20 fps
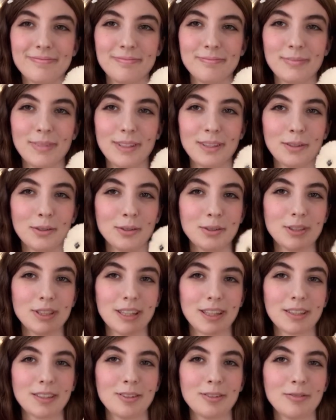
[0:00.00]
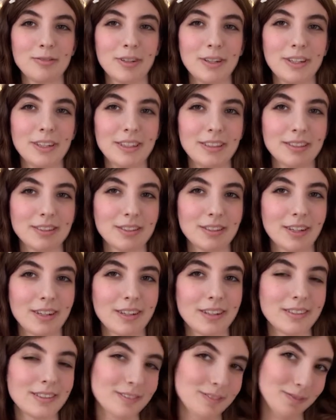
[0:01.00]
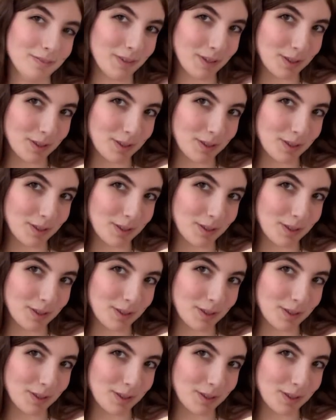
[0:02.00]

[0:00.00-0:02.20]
A little chick. Very Easter, very